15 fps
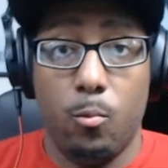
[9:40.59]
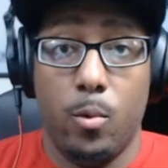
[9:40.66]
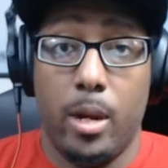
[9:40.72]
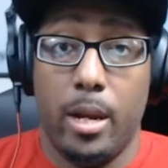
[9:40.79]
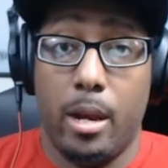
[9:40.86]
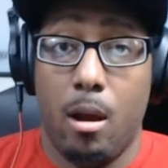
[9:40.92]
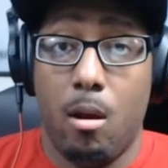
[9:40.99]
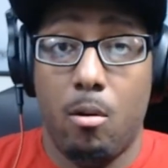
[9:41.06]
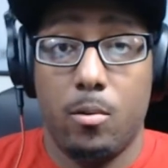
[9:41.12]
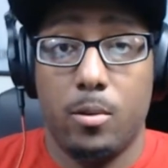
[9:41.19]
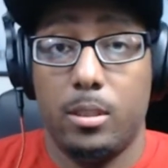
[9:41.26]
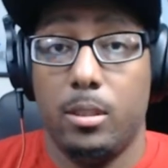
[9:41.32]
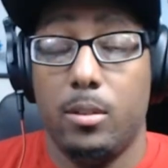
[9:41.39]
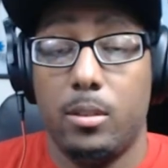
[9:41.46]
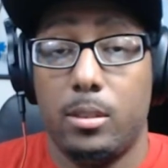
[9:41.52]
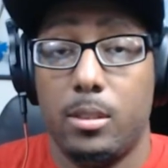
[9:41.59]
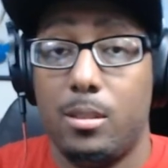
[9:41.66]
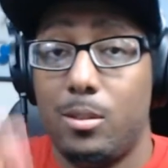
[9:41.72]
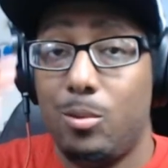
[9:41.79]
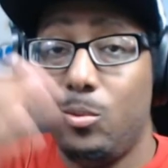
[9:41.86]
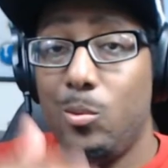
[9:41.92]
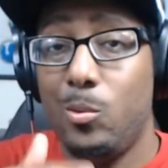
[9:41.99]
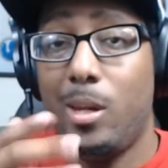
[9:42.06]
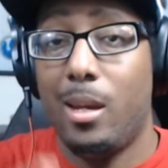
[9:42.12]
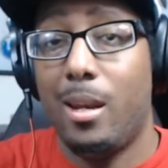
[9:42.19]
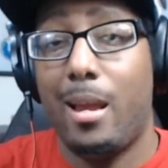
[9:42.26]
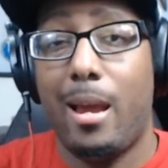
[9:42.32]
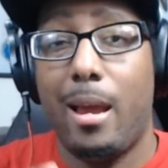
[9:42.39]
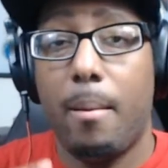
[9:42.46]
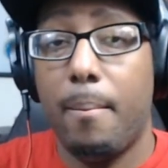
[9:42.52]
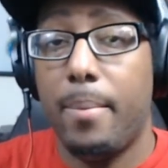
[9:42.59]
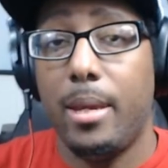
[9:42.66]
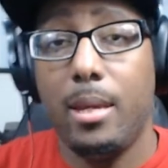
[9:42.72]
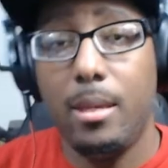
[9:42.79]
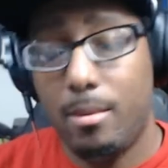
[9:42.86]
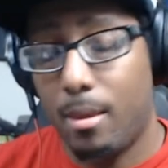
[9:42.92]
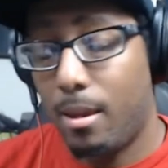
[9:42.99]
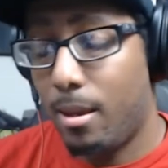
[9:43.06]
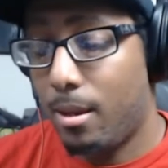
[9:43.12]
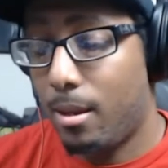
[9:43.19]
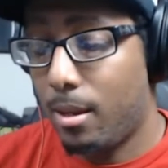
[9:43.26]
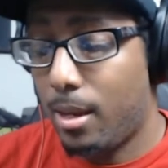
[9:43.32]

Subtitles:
in all seriousness, you cannot beat that.